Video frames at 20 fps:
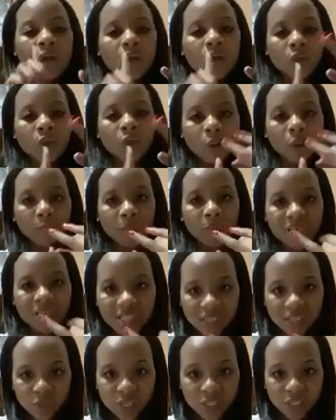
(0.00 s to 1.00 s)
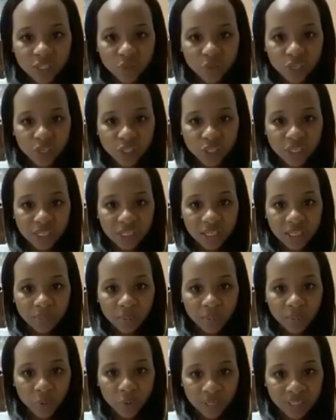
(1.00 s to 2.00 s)
Your business registration is
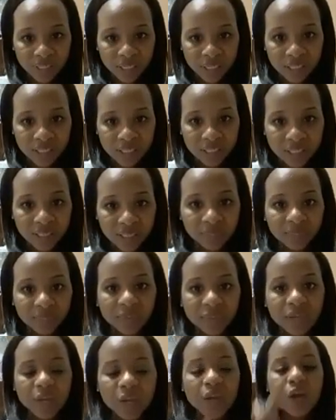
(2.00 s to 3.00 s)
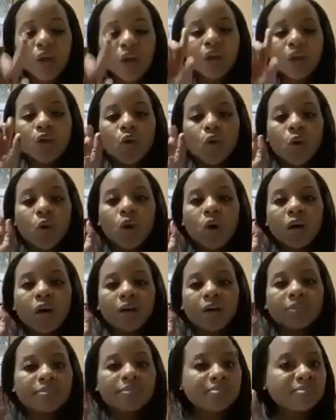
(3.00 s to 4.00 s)
important.
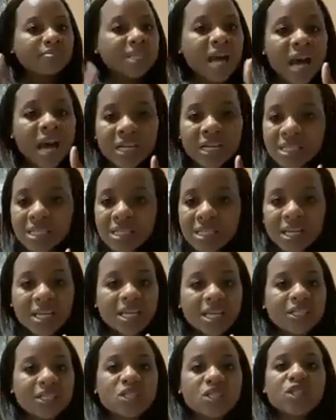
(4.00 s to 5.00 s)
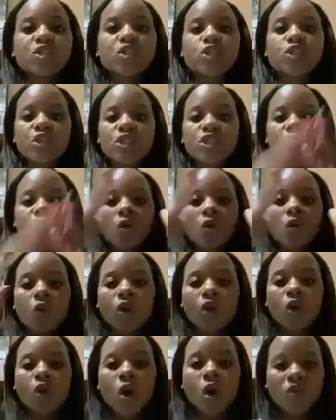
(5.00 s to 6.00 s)
Your taxes, just your
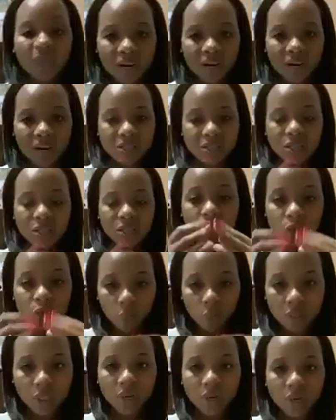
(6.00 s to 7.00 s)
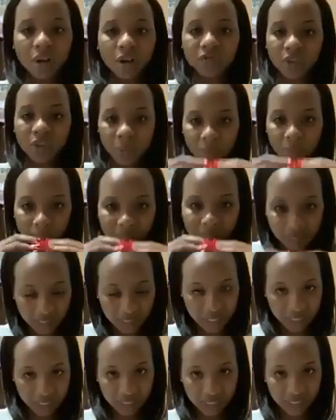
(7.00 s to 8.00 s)
whole governance structure of your
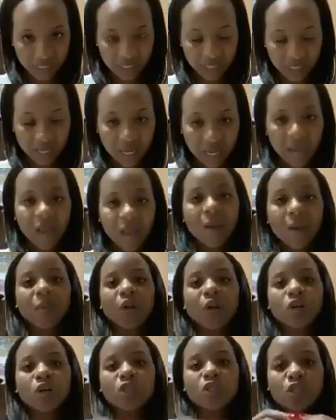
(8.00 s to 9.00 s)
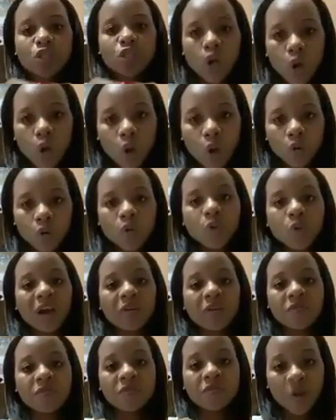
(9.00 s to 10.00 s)
business. Because now you
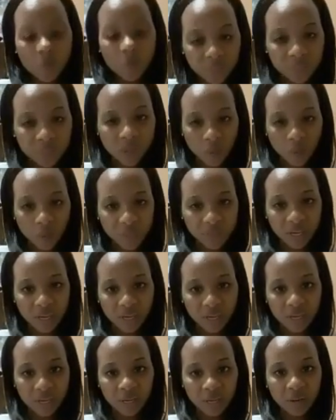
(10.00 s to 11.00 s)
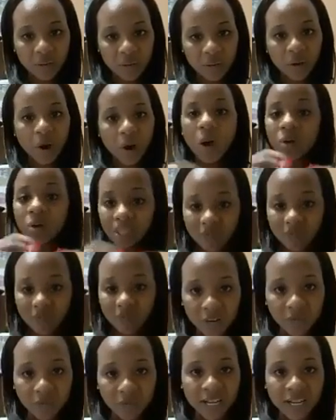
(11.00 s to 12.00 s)
have found something out of a
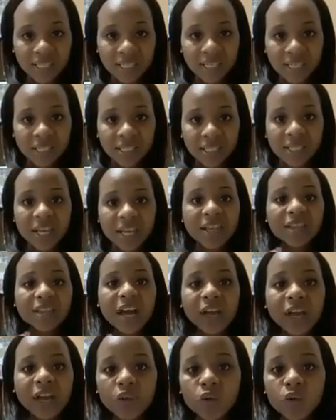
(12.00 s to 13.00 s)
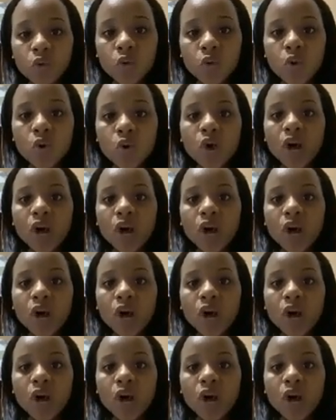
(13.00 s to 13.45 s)
crisis that you